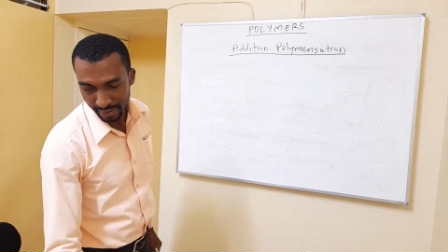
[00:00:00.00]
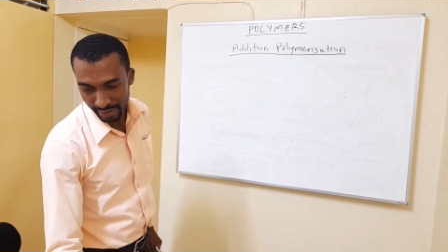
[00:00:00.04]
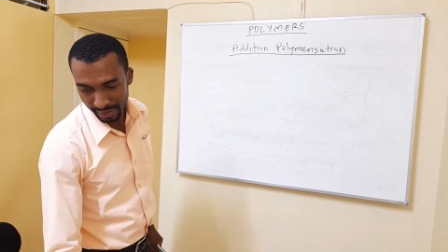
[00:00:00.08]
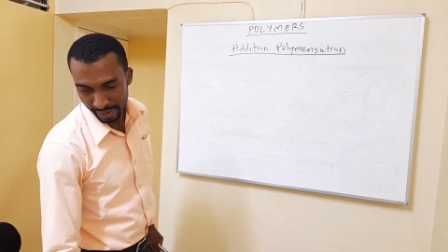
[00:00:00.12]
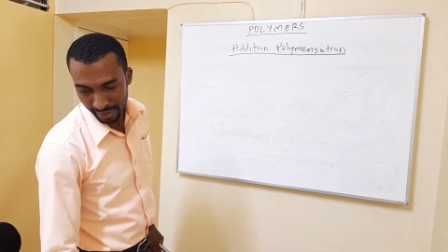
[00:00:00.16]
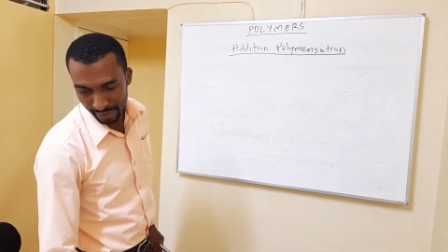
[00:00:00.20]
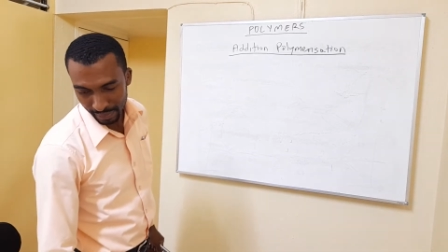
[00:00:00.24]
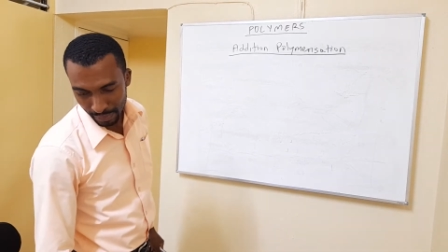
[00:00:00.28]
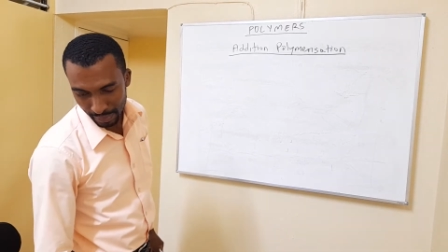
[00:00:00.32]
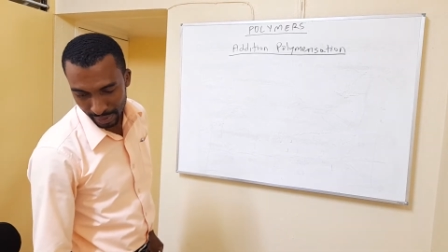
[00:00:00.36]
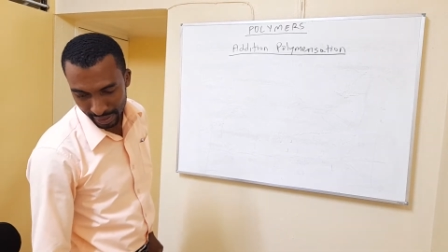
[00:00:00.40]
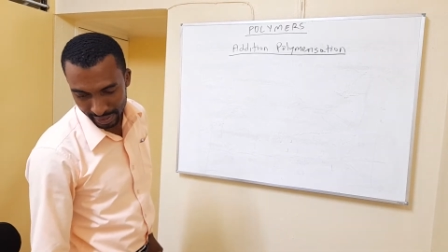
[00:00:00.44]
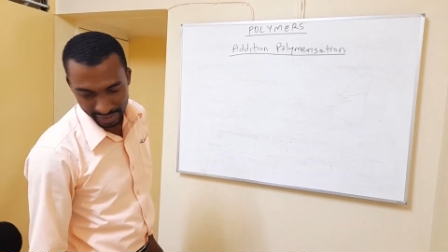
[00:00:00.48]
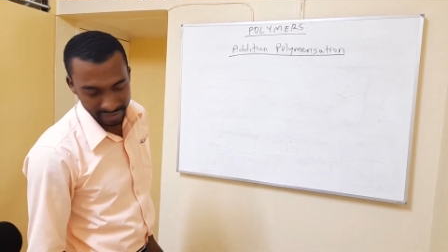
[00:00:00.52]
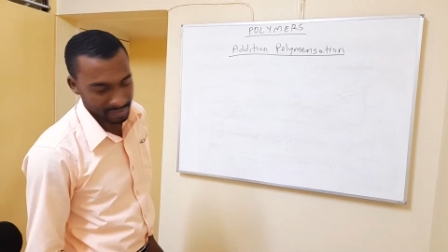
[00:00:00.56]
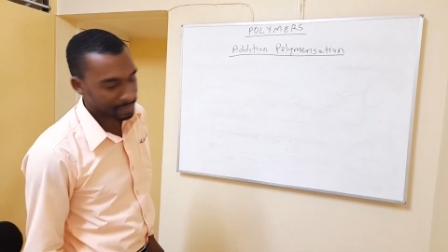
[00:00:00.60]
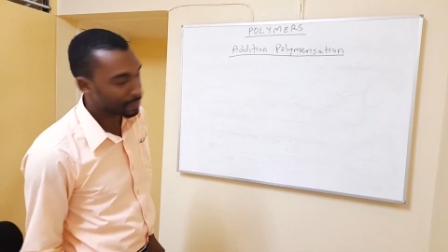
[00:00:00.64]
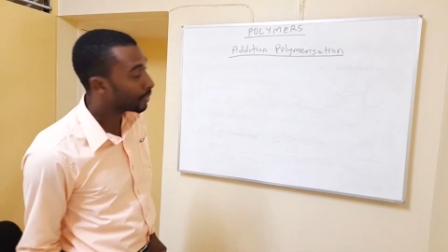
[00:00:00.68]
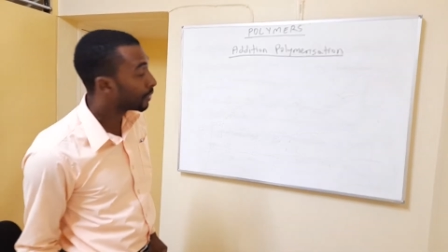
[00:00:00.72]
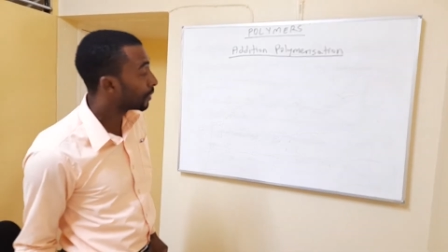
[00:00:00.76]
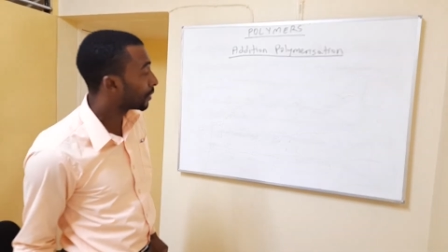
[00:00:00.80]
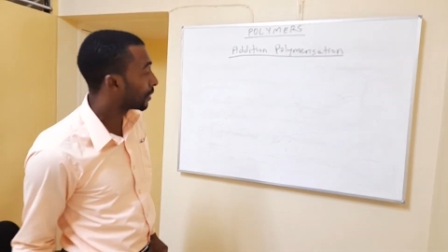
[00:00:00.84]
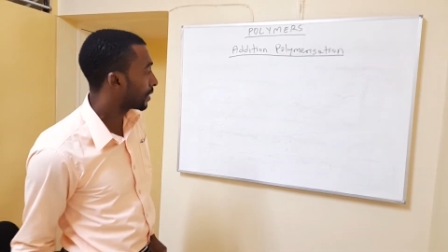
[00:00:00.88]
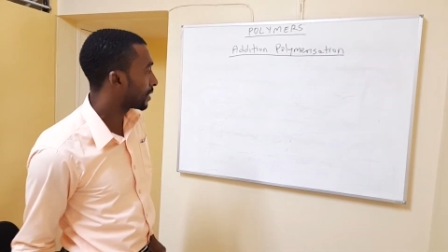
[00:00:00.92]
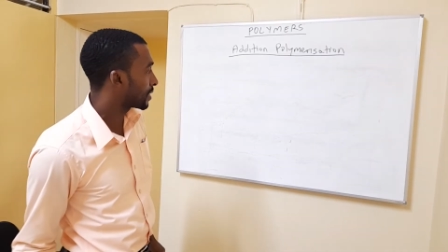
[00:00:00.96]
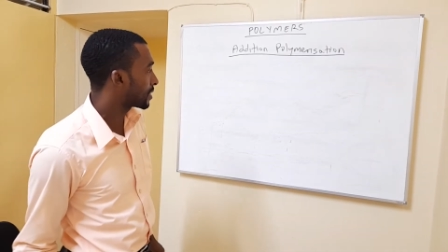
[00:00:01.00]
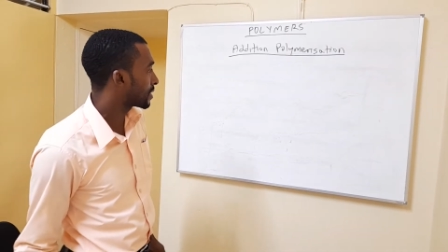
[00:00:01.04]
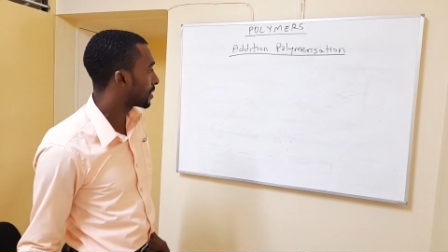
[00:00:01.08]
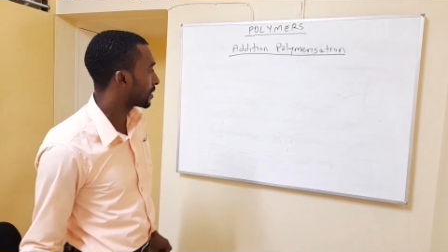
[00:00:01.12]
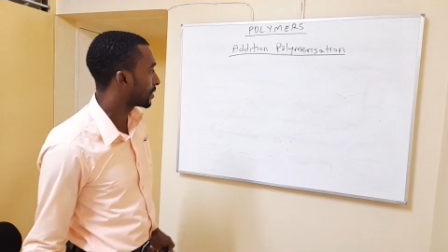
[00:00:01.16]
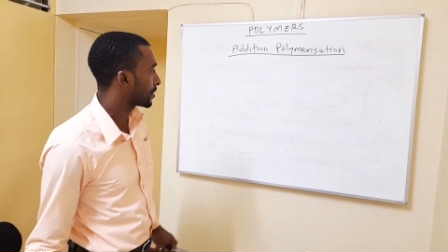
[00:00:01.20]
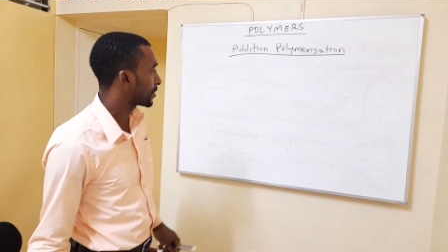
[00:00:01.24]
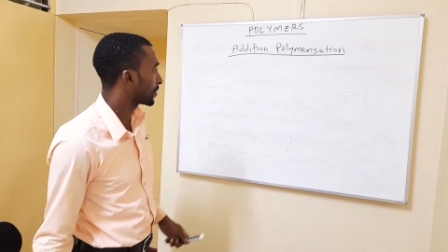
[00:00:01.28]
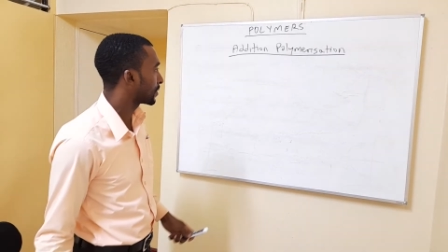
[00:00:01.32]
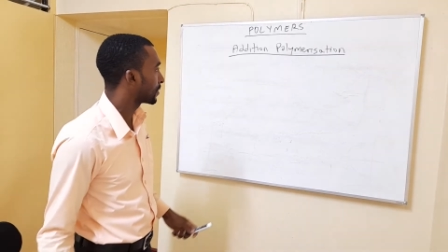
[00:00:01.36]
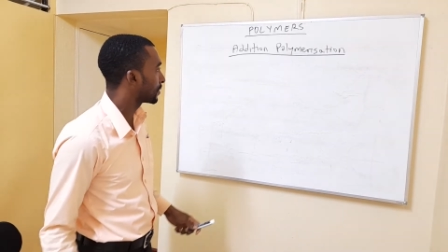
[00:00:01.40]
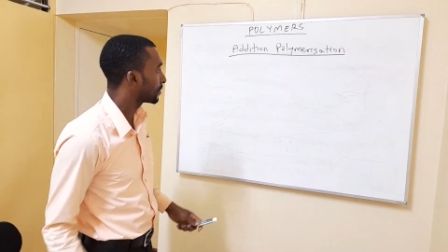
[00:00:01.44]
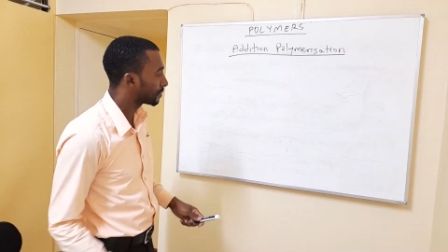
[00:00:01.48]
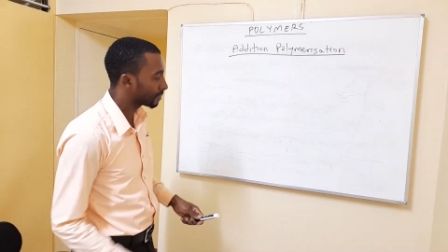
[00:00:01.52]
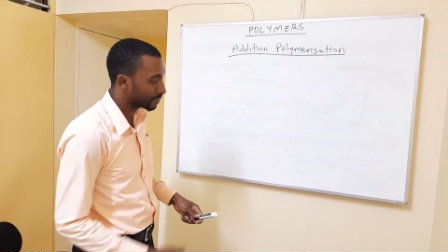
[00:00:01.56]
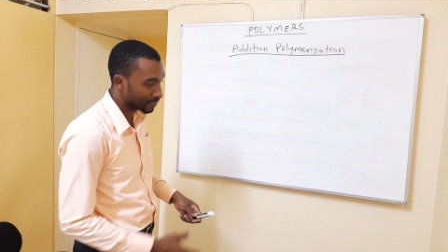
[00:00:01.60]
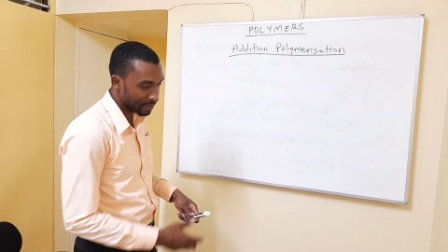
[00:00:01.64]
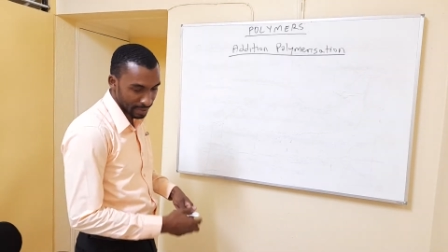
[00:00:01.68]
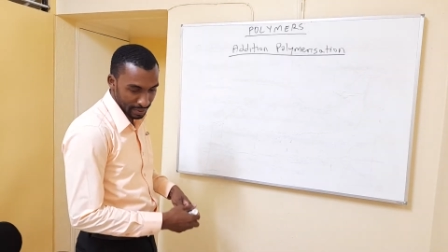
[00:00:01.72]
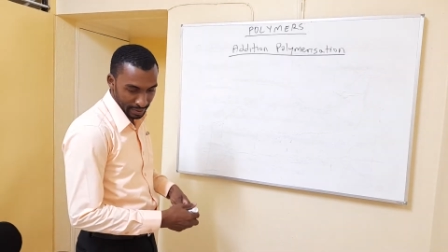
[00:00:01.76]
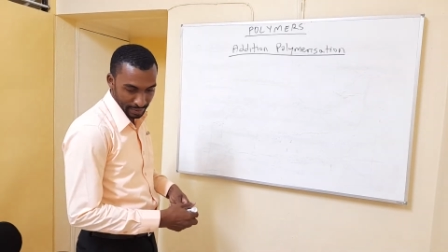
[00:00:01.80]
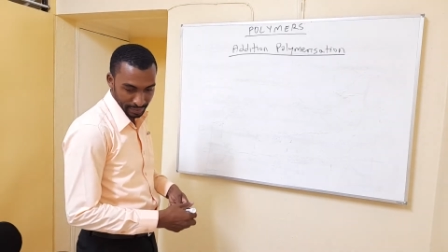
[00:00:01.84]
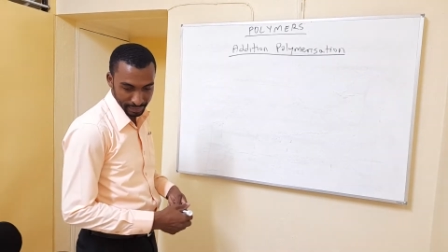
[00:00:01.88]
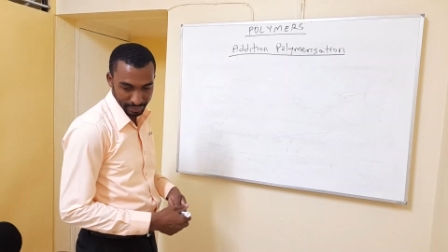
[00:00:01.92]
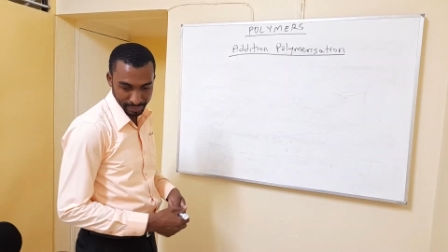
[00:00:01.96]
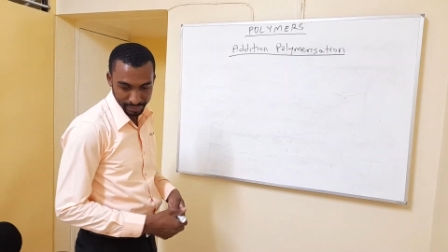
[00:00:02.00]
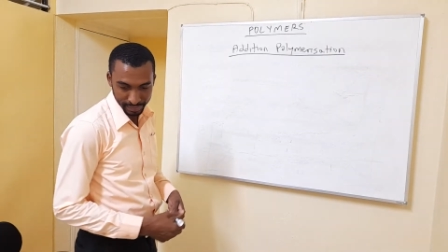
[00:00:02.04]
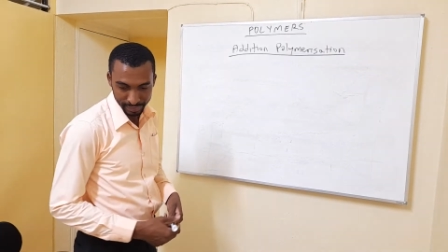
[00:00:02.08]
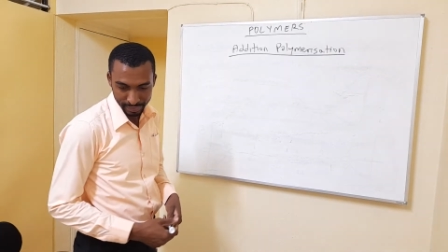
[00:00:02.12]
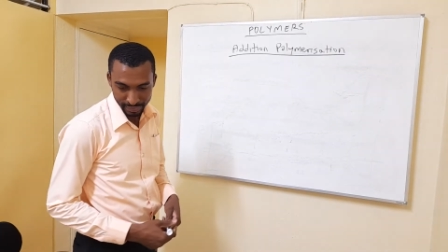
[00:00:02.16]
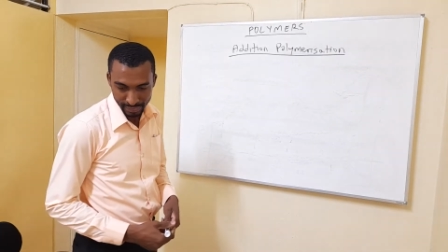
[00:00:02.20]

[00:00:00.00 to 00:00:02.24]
And wash bowl, etc. Right?